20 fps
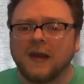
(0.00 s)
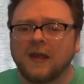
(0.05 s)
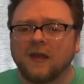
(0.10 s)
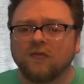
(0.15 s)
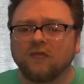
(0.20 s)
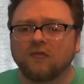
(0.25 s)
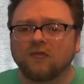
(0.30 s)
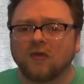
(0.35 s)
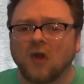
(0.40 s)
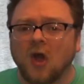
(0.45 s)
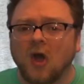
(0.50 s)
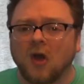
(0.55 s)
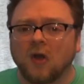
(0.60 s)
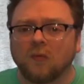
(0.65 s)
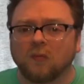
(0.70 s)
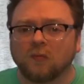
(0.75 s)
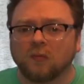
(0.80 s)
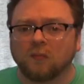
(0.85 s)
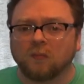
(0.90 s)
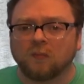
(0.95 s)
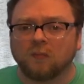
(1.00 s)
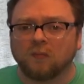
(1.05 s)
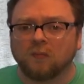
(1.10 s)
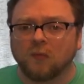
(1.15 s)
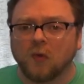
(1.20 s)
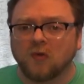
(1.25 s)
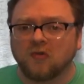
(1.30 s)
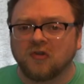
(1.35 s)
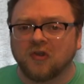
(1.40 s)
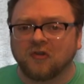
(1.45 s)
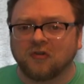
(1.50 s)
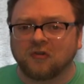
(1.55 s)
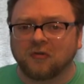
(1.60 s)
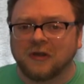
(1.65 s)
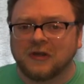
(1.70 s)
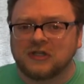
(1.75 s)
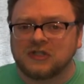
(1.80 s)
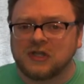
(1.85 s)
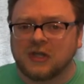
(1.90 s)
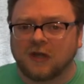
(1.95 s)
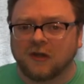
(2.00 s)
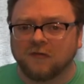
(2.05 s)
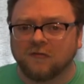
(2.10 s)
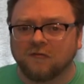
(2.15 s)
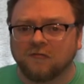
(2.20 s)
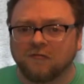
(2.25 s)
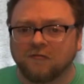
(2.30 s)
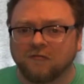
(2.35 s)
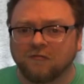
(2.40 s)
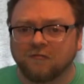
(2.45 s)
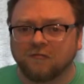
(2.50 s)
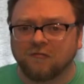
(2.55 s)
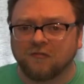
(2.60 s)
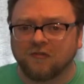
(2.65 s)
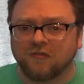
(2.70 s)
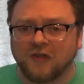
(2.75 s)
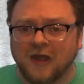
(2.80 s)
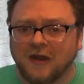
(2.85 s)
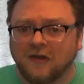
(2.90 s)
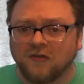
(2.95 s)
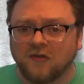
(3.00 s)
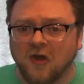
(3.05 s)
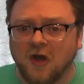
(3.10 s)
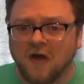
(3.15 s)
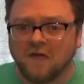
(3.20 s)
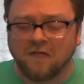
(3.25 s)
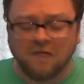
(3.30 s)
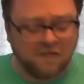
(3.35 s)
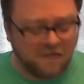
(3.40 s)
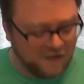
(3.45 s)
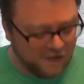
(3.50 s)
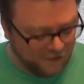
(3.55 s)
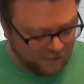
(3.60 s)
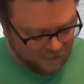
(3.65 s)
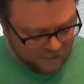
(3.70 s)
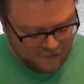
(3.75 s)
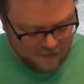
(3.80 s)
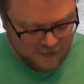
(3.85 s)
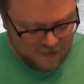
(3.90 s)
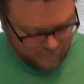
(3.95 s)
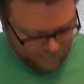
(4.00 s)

getting a strong rotisserie chicken scent off of this.